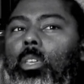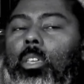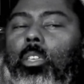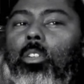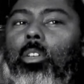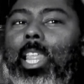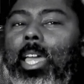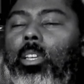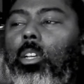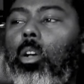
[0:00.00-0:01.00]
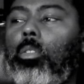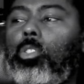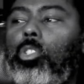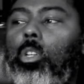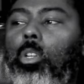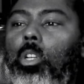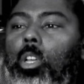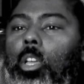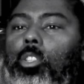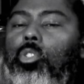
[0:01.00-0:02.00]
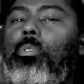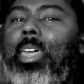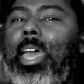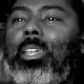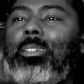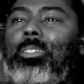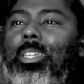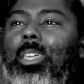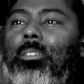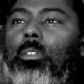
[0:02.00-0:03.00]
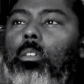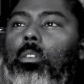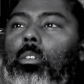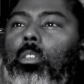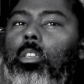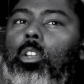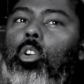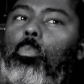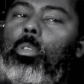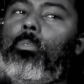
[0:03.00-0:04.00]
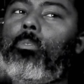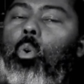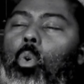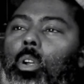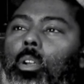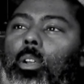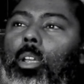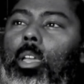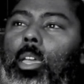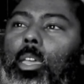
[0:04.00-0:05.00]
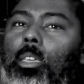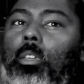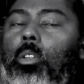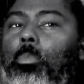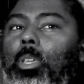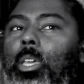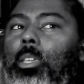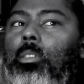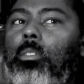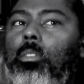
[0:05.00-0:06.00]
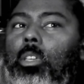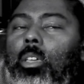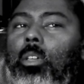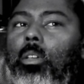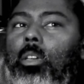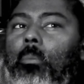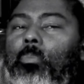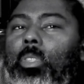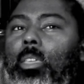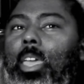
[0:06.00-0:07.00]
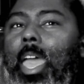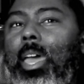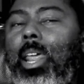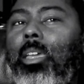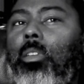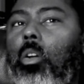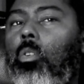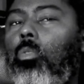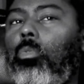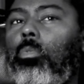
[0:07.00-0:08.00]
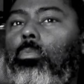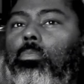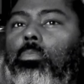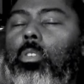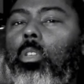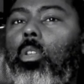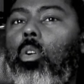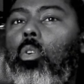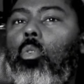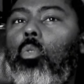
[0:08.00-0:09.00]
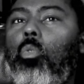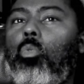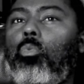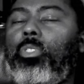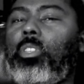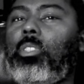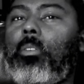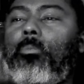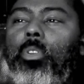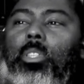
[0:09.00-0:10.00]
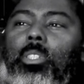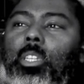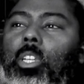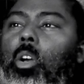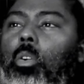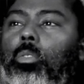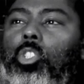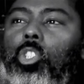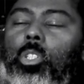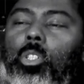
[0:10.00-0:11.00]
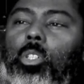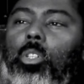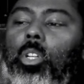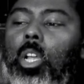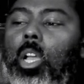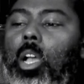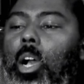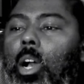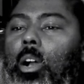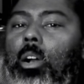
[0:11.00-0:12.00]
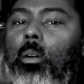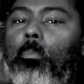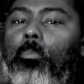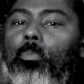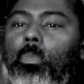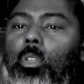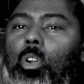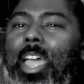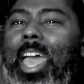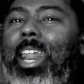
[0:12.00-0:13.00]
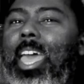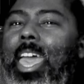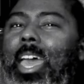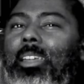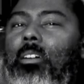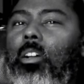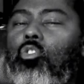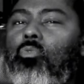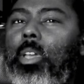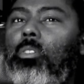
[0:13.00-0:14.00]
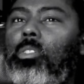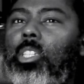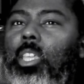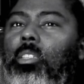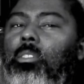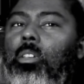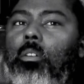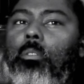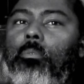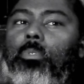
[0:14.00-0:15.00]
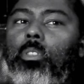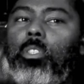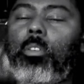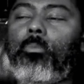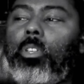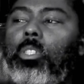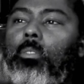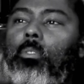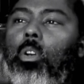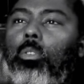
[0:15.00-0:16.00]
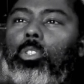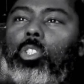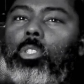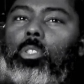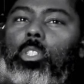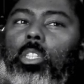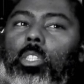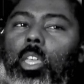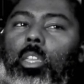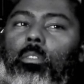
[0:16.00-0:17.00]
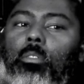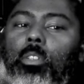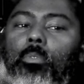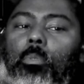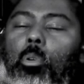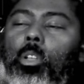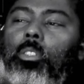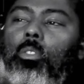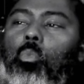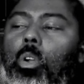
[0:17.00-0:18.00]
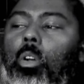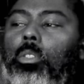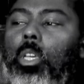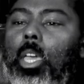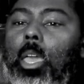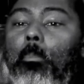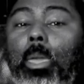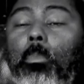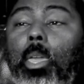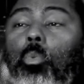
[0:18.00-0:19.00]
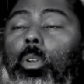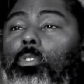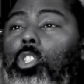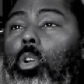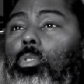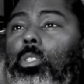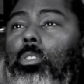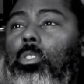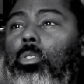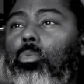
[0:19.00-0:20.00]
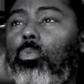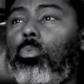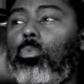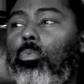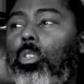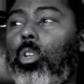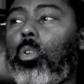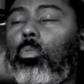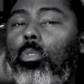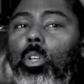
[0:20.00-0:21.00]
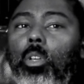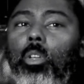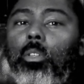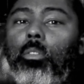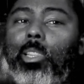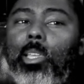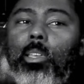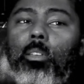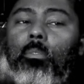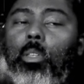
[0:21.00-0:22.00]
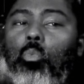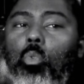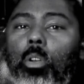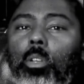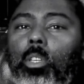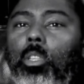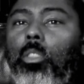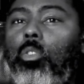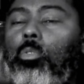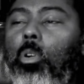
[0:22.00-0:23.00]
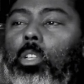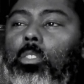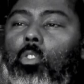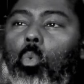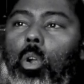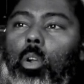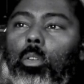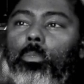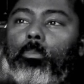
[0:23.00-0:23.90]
Latin culture to that extent, before, because had I known, the difference in culture, or had I had a greater sense of the difference of cultures in different parts of the world, maybe I would have chosen to, live and work in those parts of the world.